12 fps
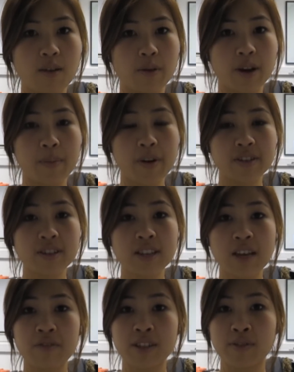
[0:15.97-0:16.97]
When a person
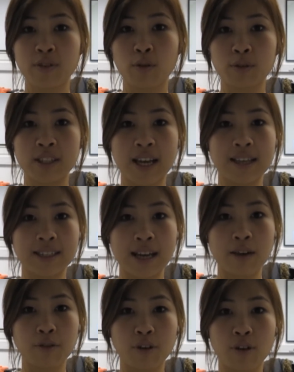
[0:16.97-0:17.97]
is having difficulty handling
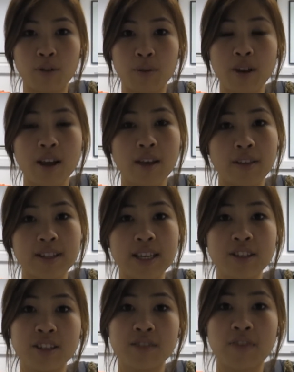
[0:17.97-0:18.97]
alcohol, they
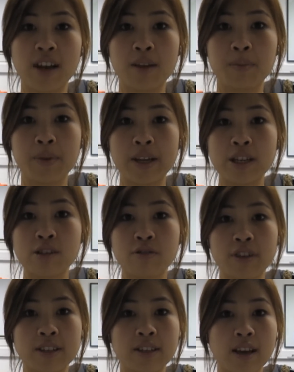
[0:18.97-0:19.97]
tend to develop an
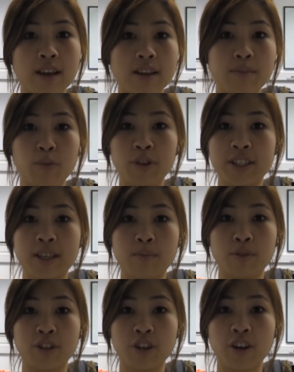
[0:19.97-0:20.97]
increase in body
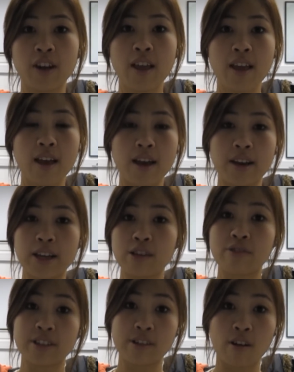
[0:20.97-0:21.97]
temperature and an
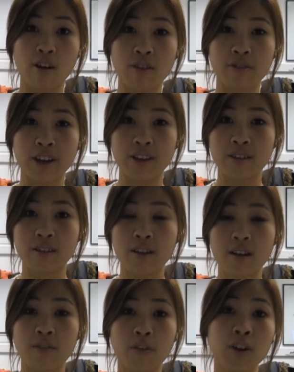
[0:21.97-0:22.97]
increase in heart rate,
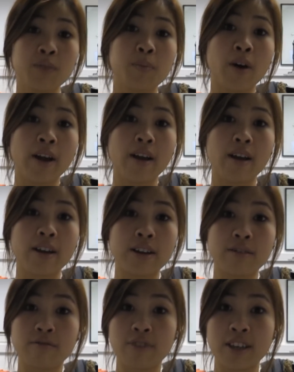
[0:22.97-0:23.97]
followed by
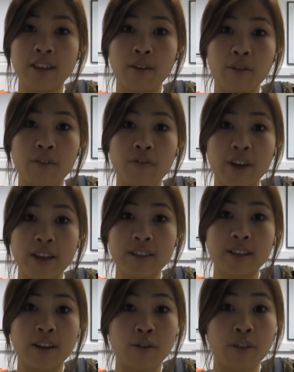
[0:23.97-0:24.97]
a reddening on the
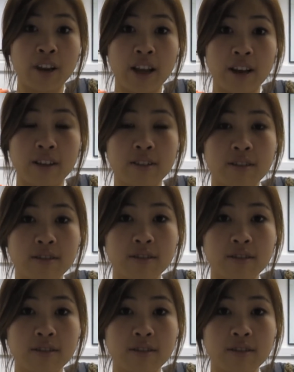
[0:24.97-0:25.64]
face and on the neck.